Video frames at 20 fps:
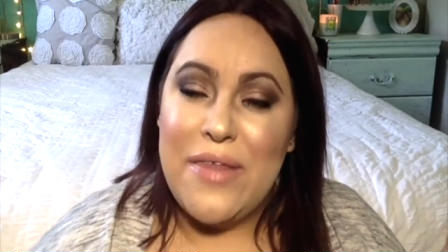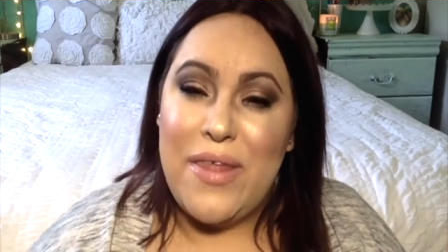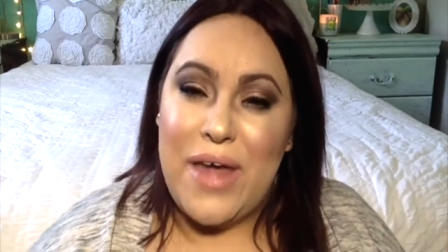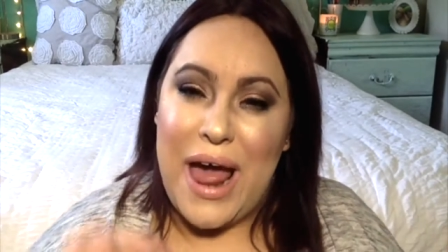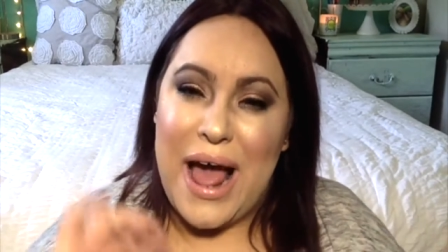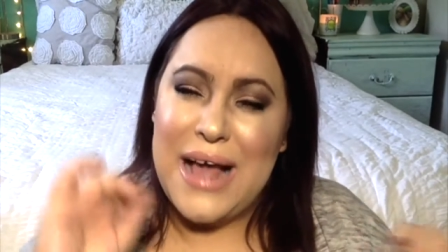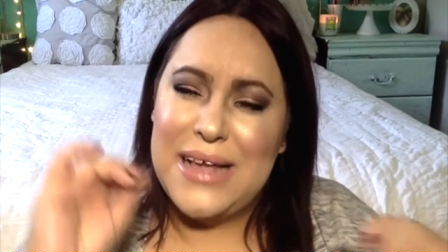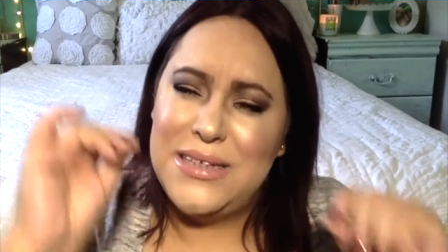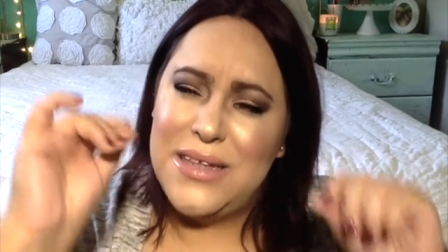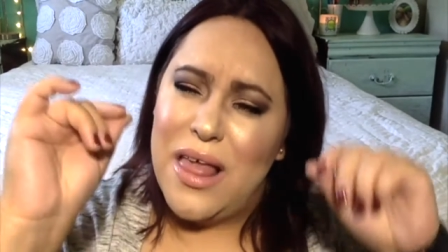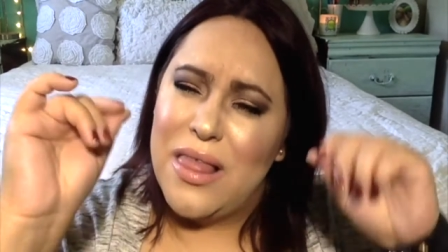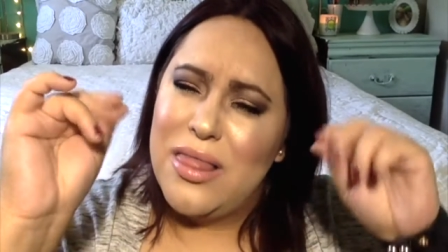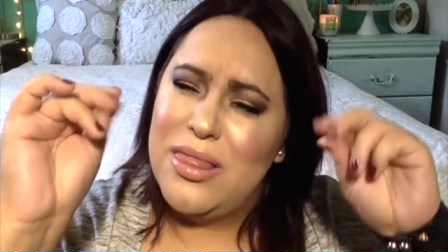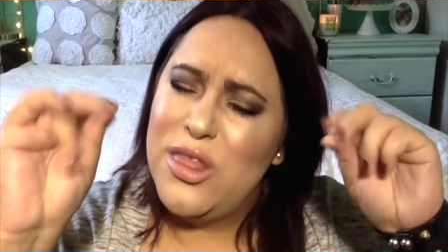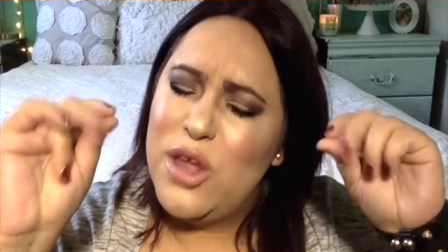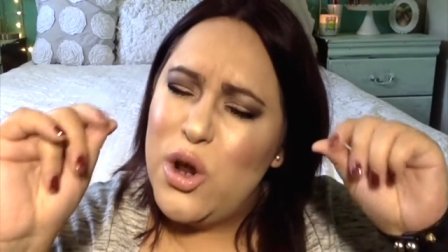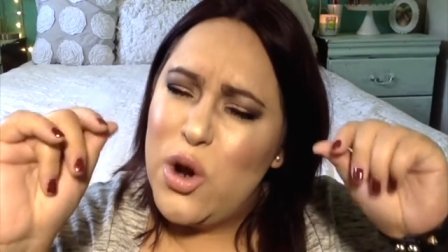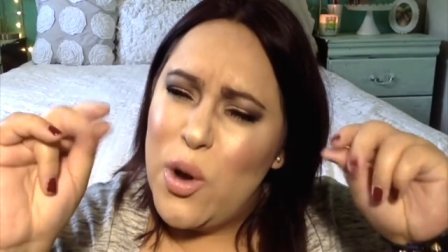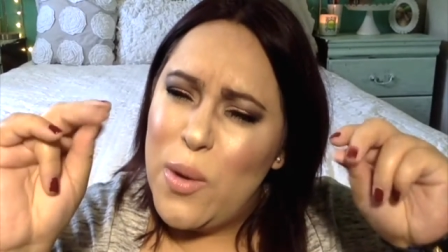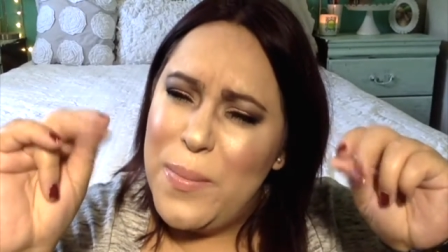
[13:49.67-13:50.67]
that has a
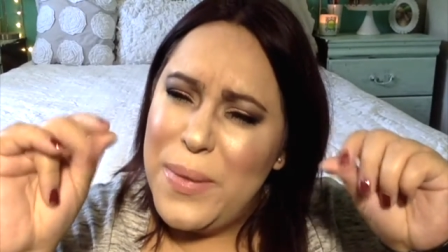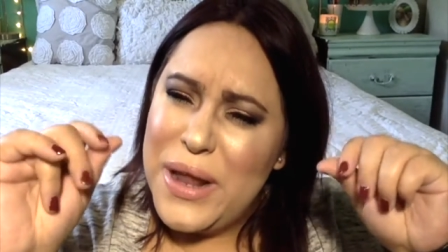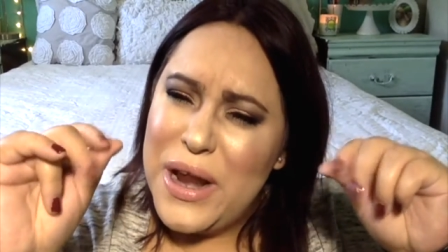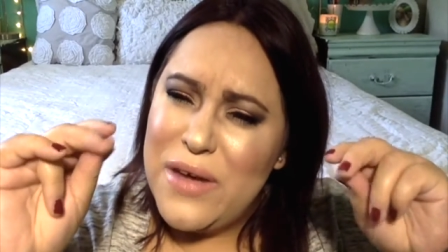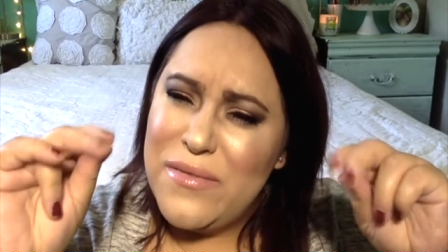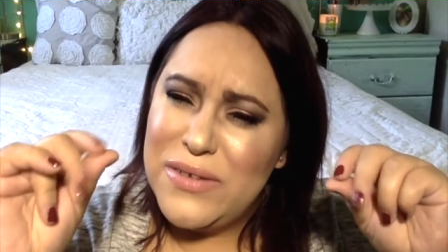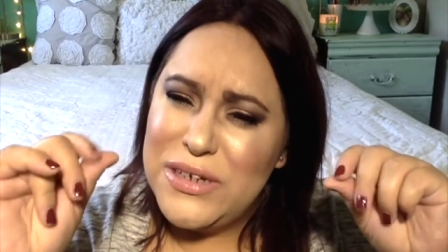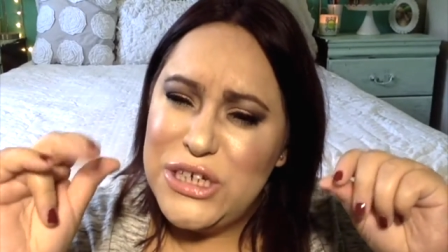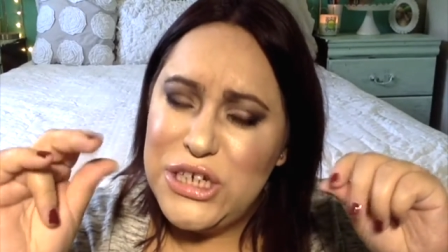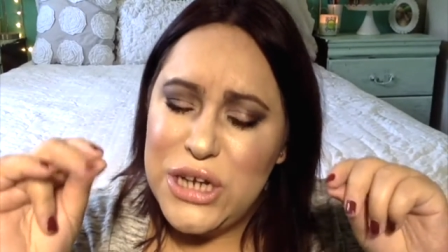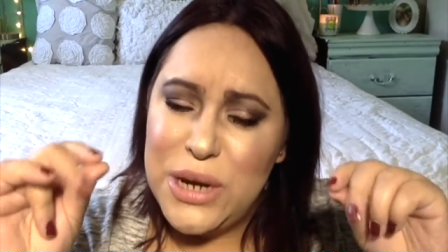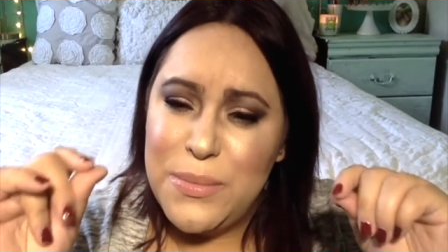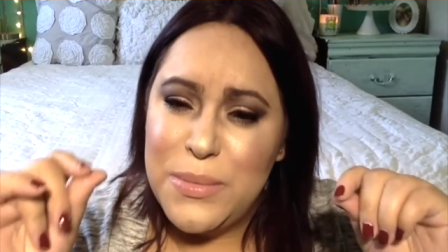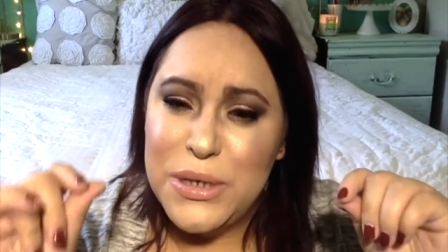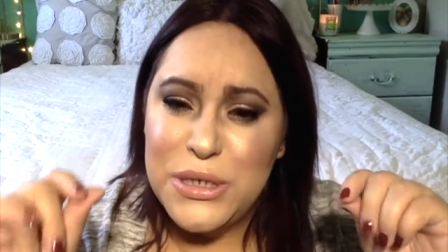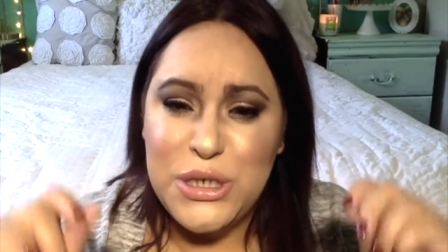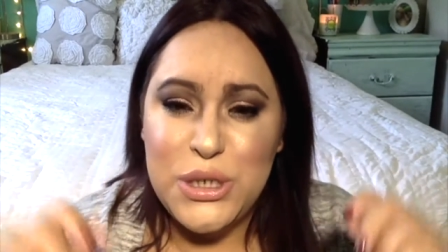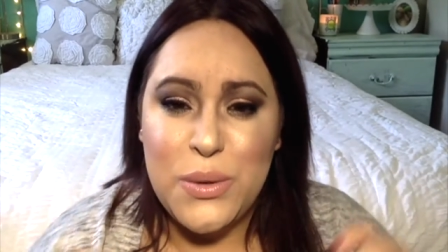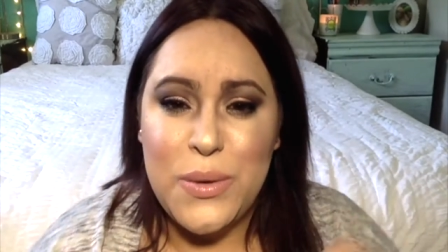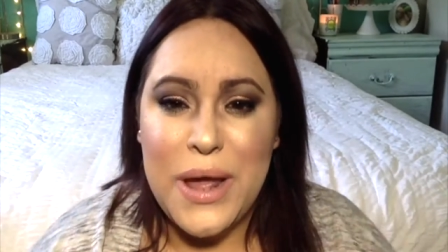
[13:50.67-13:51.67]
little bit of a
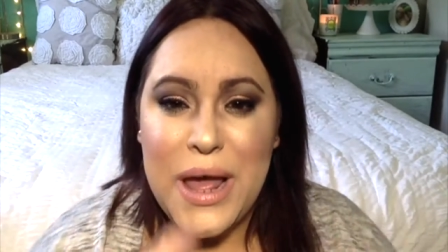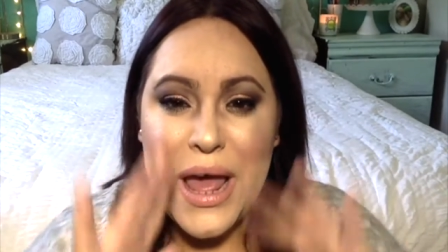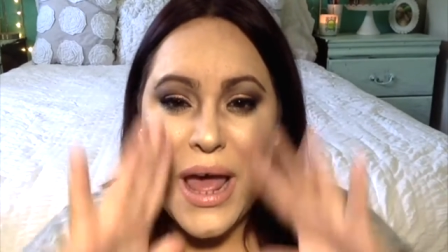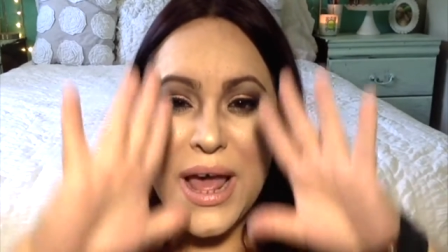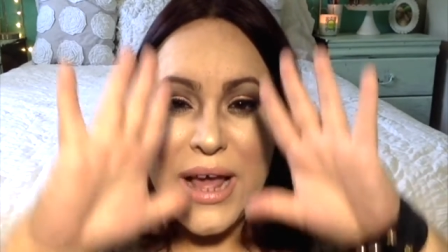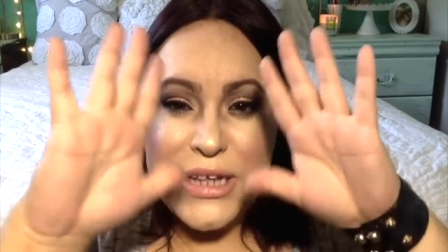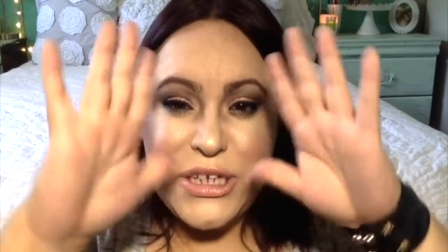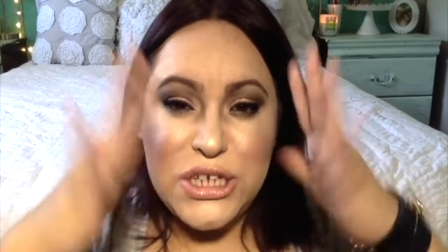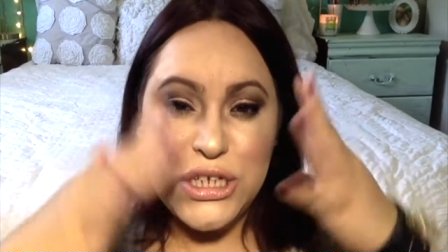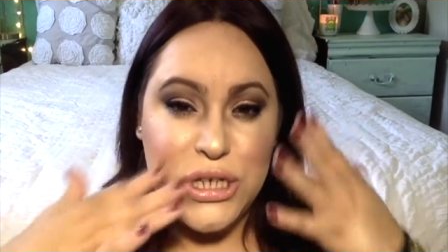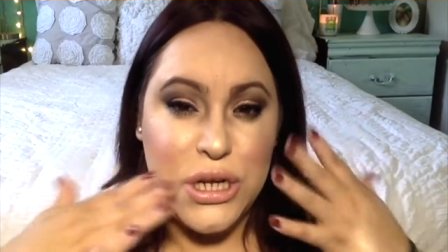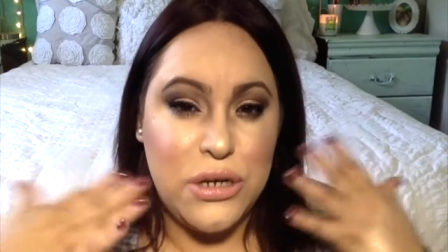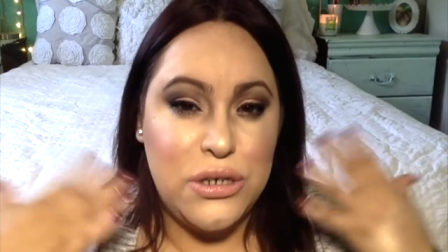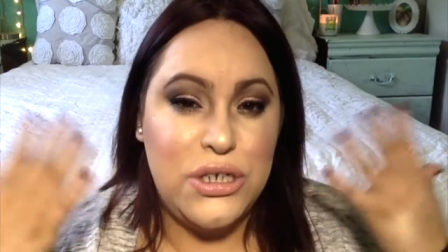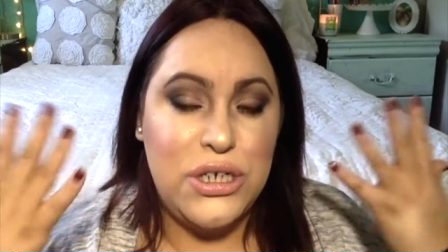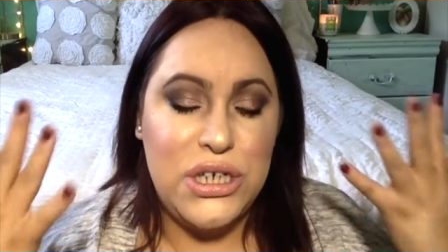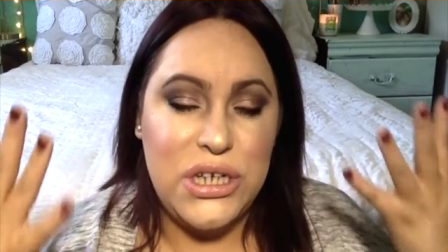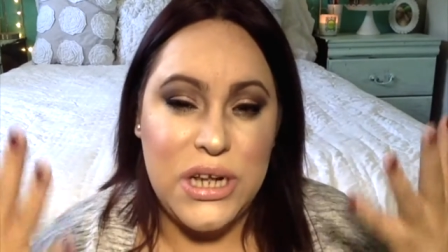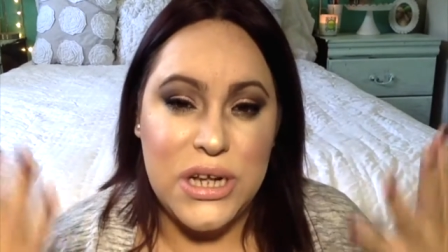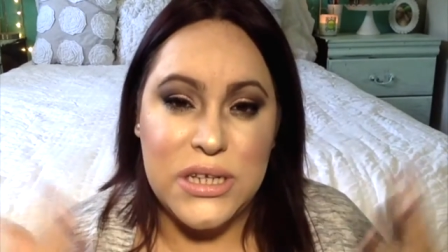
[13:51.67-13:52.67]
shimmer to it, just her
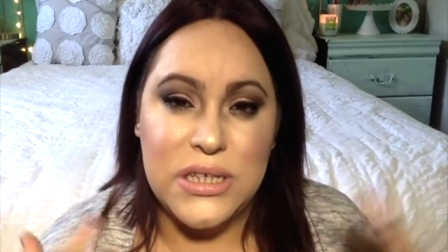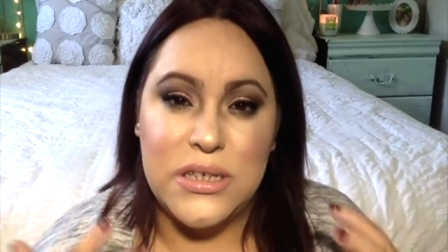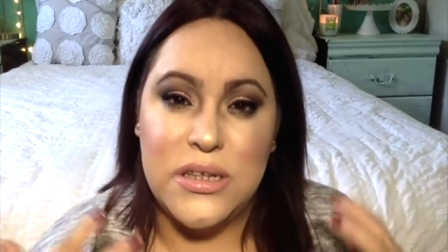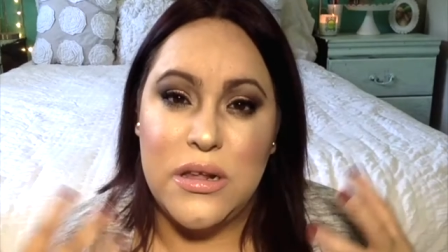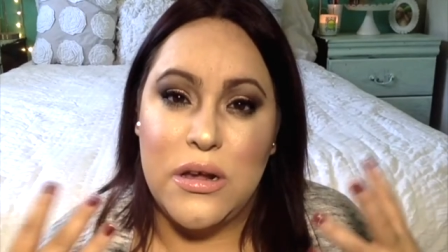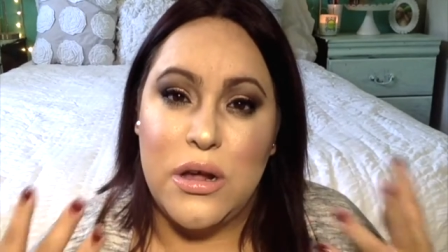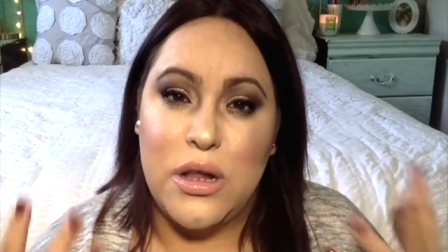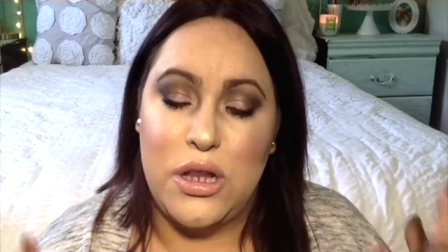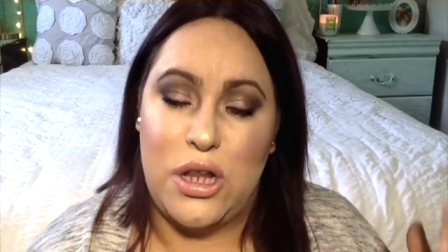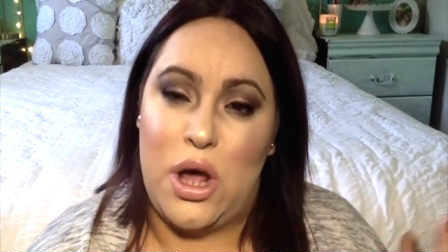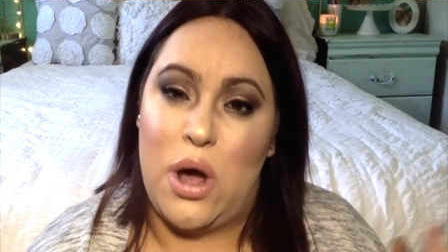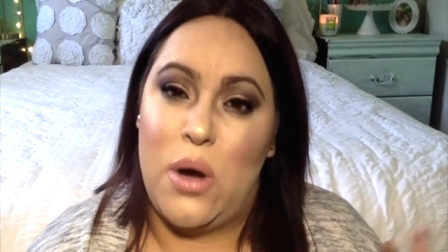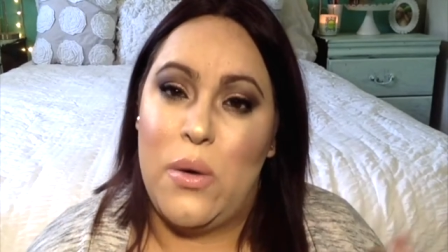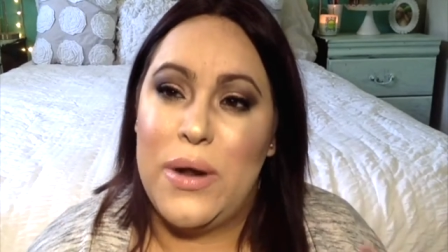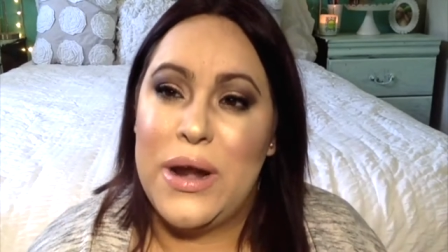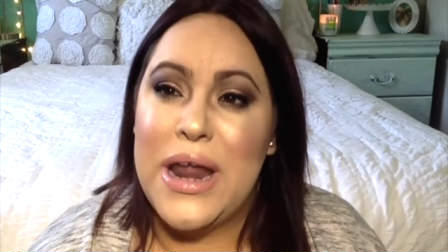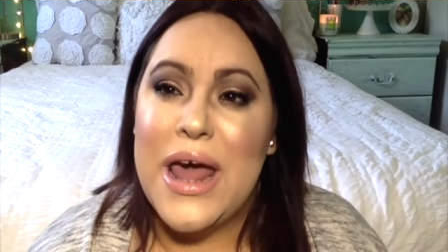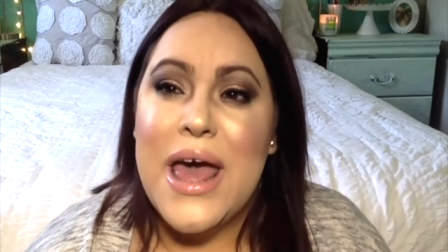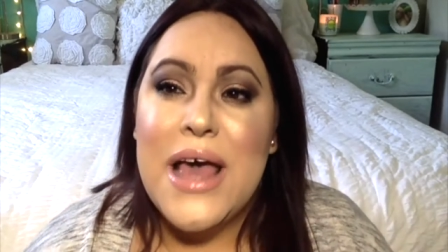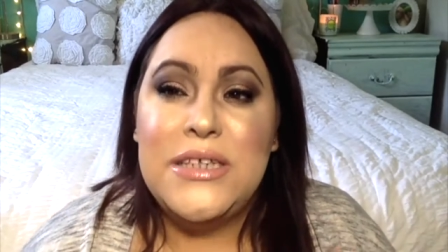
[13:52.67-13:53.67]
cheeks look glowing.